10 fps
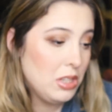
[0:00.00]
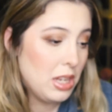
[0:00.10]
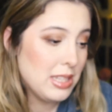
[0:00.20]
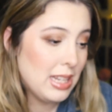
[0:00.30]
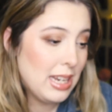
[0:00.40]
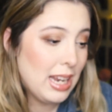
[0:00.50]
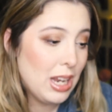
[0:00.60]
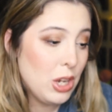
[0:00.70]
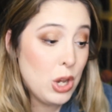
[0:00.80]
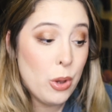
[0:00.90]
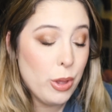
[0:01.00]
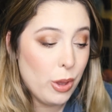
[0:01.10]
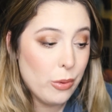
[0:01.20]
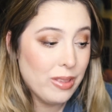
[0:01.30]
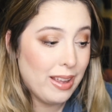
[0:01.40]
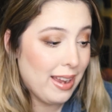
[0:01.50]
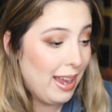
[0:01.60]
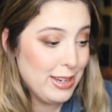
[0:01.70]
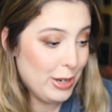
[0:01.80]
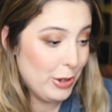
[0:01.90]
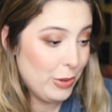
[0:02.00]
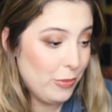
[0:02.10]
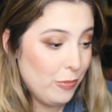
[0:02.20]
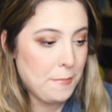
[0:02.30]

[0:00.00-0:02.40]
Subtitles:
doesn't know you like I do.